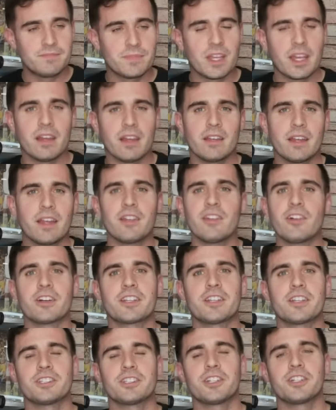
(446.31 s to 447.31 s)
And look, there's
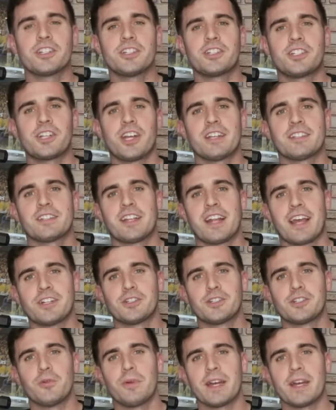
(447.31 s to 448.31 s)
a good chance that Andrew
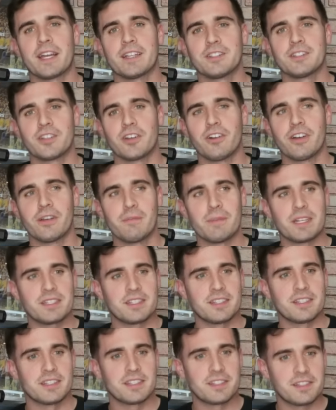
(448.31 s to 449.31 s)
Wiggins only
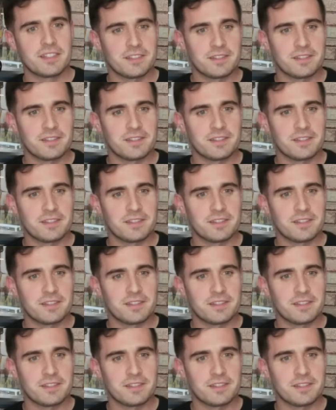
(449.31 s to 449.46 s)
misses